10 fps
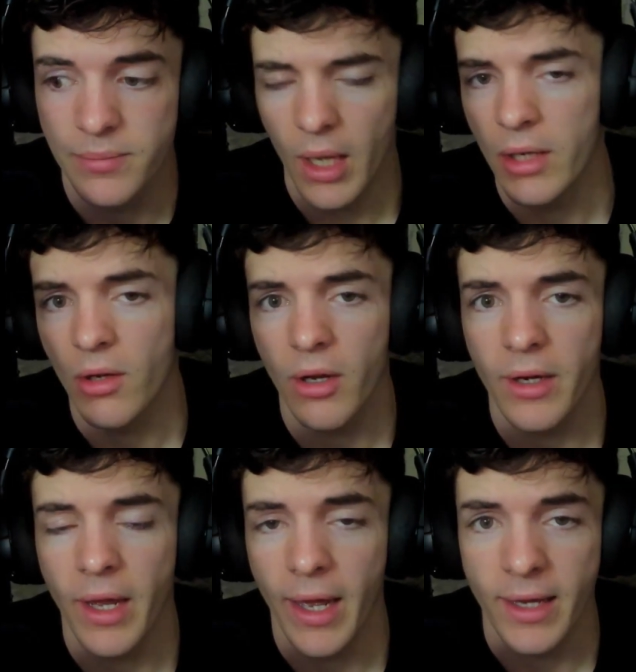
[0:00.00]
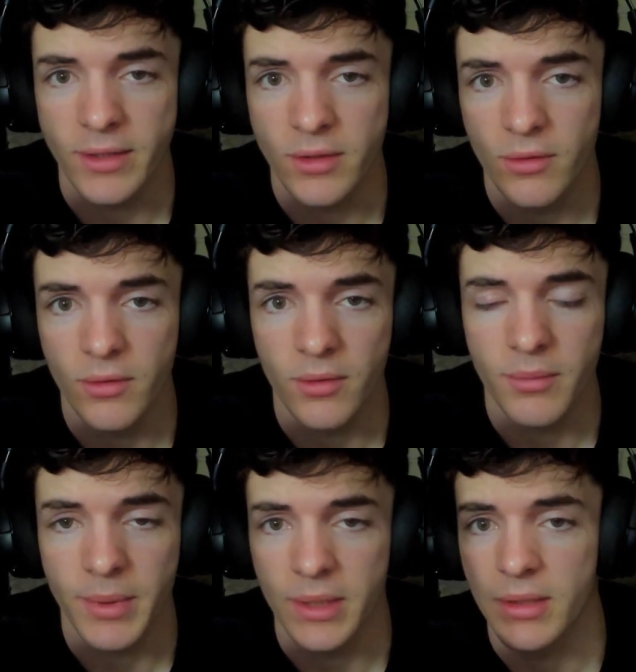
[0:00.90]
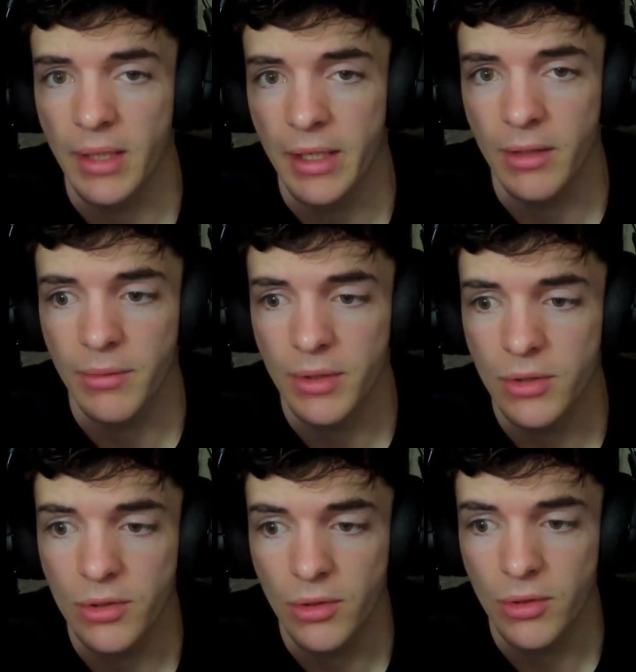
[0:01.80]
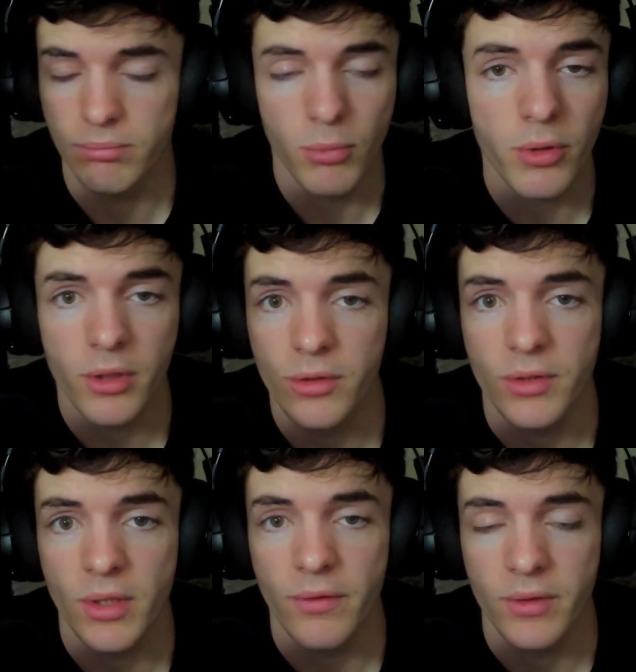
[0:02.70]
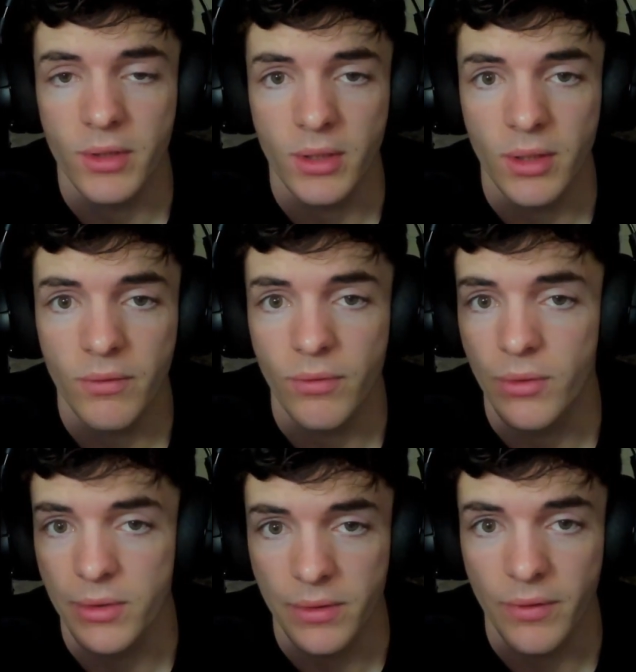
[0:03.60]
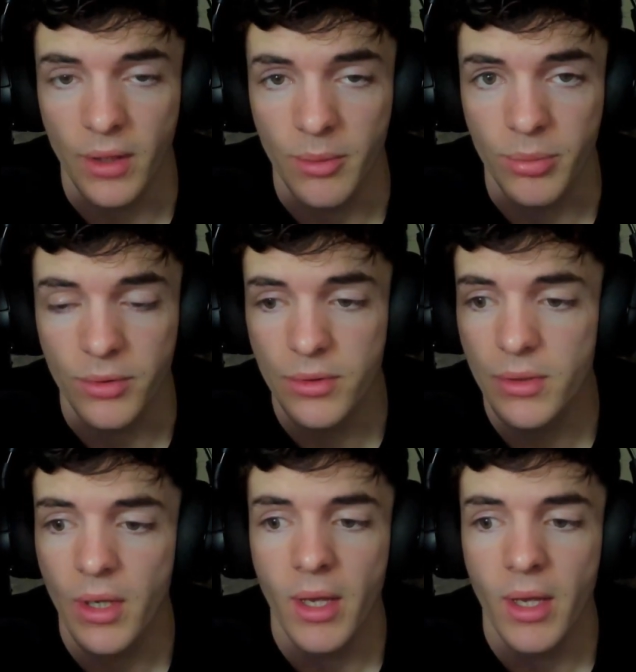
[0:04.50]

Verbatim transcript: A non-Haskell based language, so more inclusivity for developers.